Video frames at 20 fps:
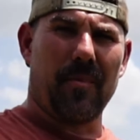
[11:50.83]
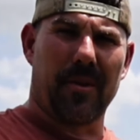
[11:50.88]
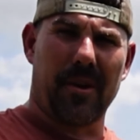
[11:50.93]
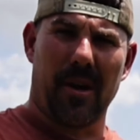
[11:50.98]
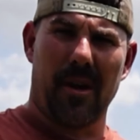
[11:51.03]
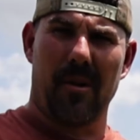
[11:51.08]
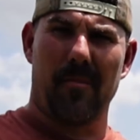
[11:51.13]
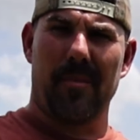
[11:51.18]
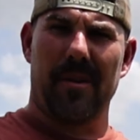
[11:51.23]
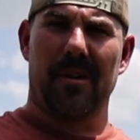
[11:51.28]

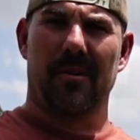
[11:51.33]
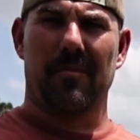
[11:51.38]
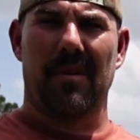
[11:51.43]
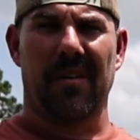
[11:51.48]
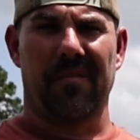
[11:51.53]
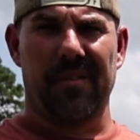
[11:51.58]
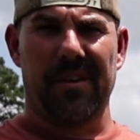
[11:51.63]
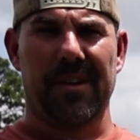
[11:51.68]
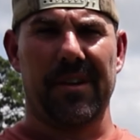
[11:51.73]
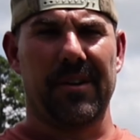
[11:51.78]
comment on my
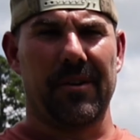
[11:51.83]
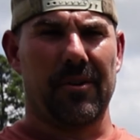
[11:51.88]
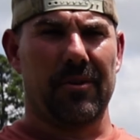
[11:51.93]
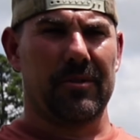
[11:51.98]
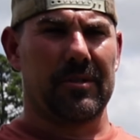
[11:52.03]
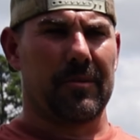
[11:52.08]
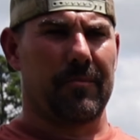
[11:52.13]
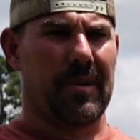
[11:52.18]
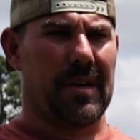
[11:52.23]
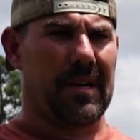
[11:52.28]

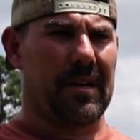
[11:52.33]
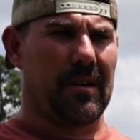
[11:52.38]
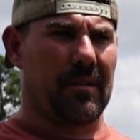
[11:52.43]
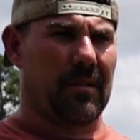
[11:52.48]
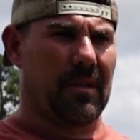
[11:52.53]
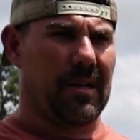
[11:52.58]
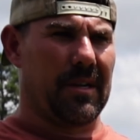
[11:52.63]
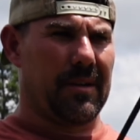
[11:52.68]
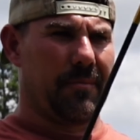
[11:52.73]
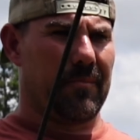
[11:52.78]
videos about it,
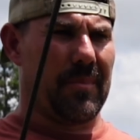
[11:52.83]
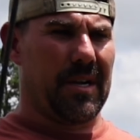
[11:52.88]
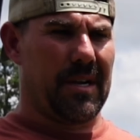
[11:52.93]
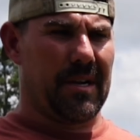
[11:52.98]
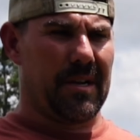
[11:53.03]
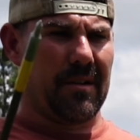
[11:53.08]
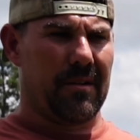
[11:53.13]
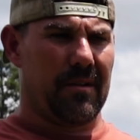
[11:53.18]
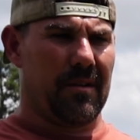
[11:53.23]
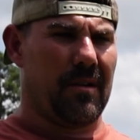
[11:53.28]
like,
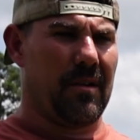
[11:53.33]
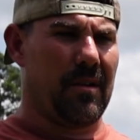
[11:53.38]
man,